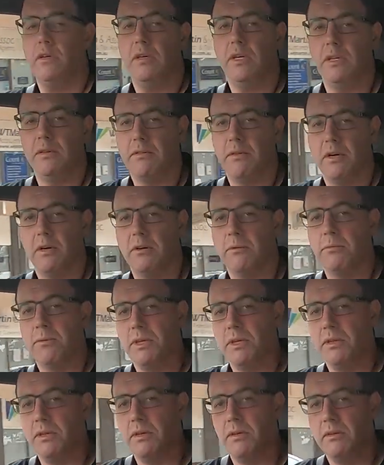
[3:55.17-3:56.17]
it told
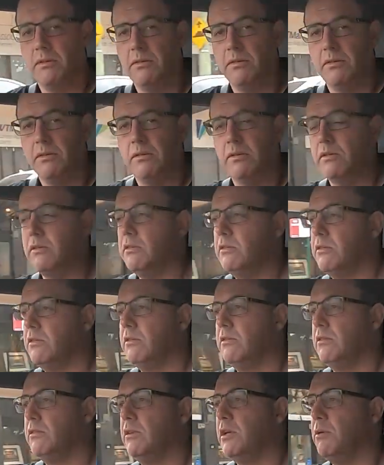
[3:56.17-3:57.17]
me that
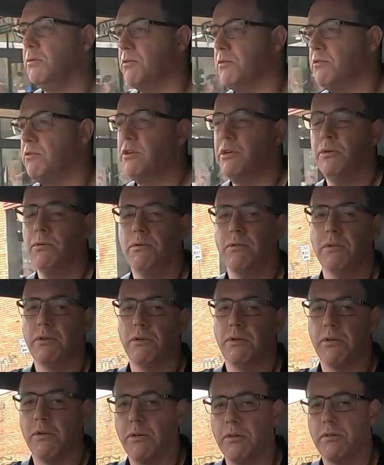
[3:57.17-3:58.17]
there was
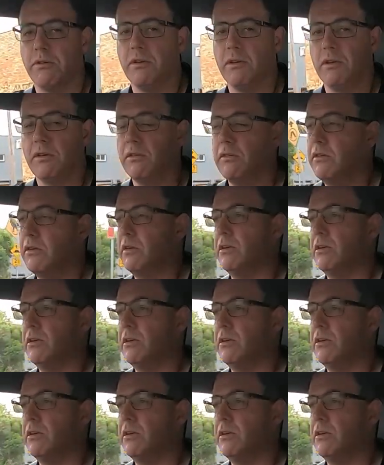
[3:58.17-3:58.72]
children crossing,